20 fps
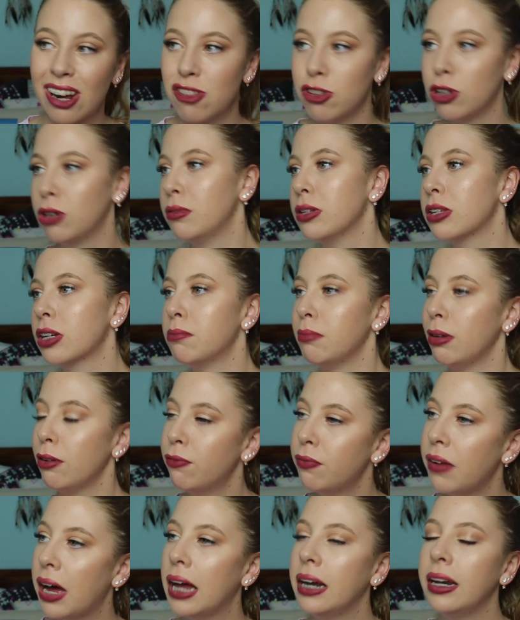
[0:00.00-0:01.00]
I thought it was going to be
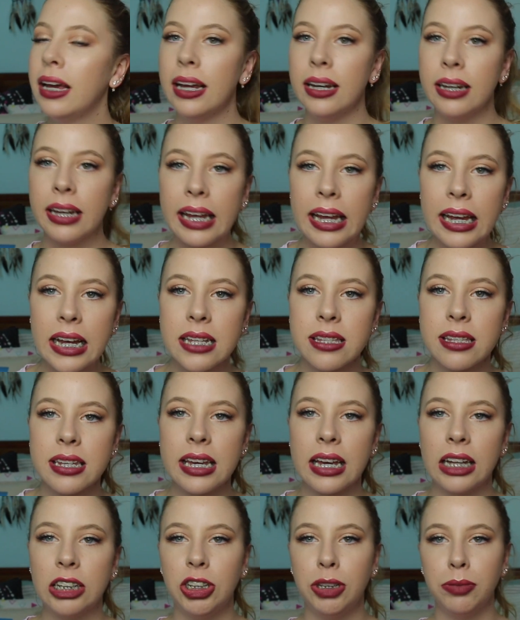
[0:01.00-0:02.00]
fun and
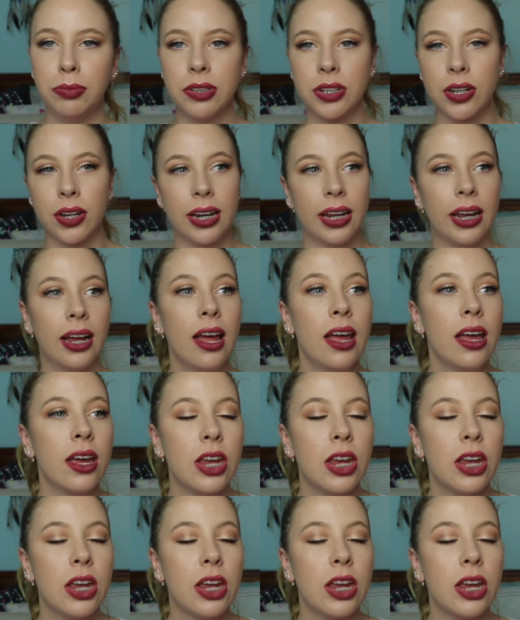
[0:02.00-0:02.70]
easy, and she was going to,